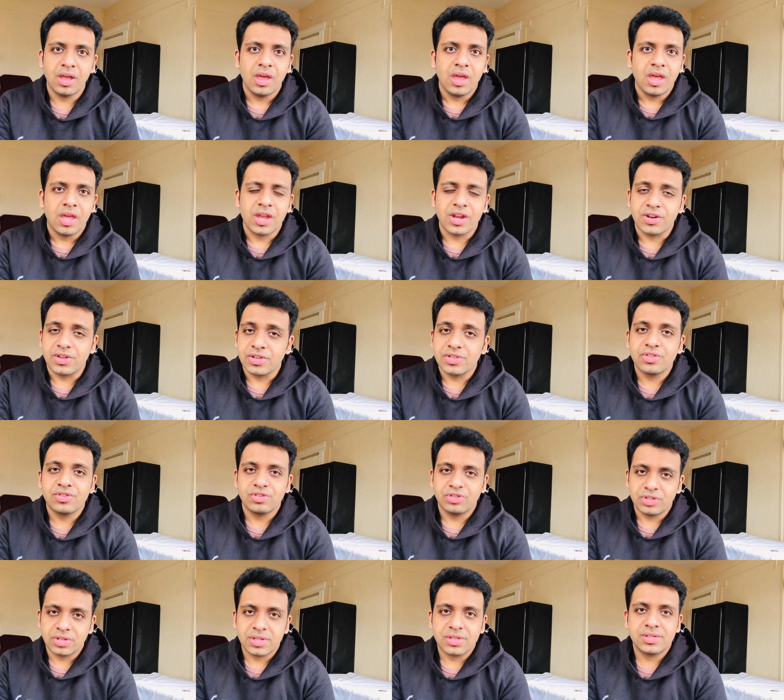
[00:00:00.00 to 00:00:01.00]
it
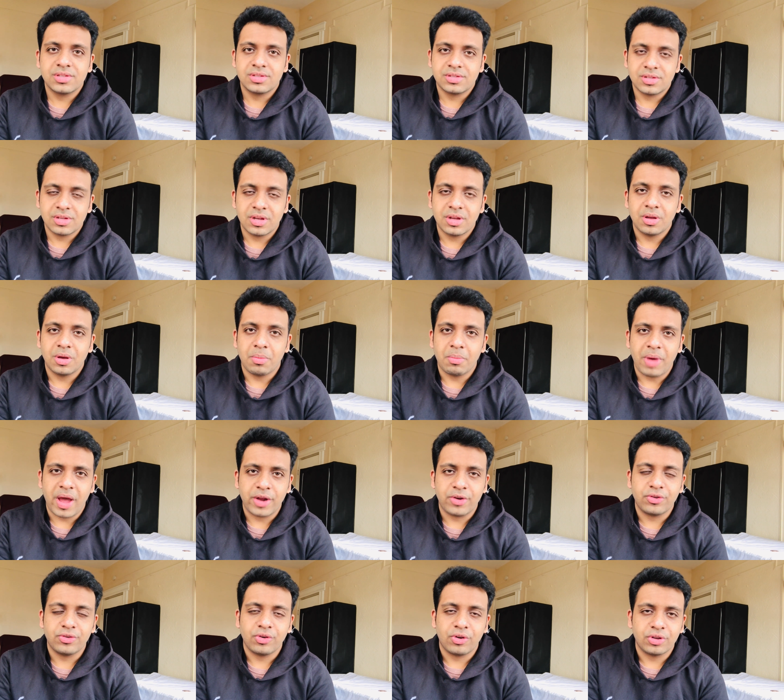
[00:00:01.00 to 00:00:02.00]
doesn't just
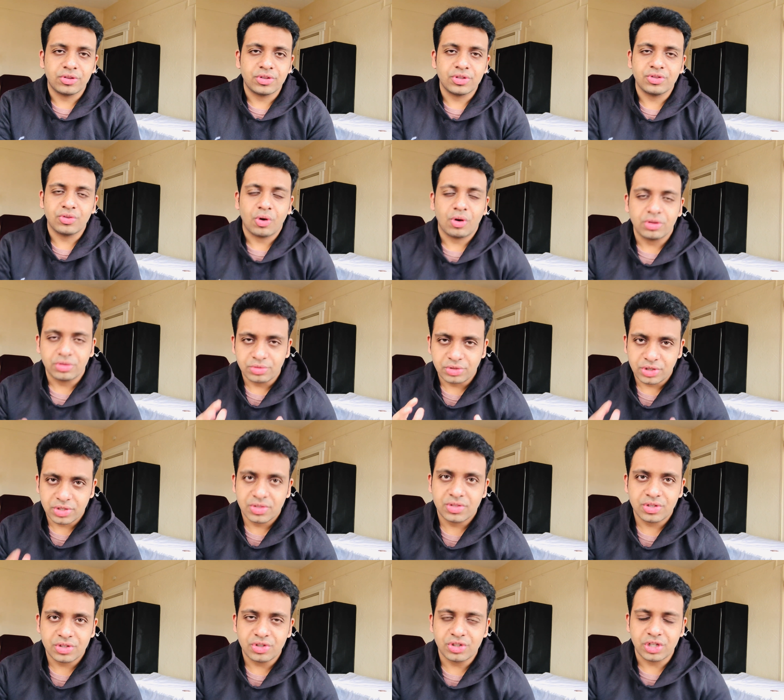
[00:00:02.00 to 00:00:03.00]
matter on
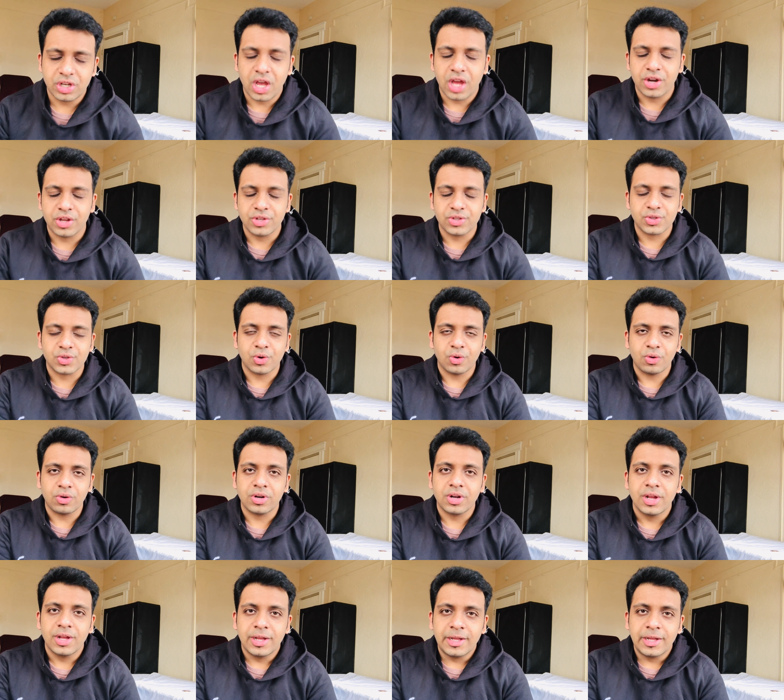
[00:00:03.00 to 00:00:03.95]
just the GRE score.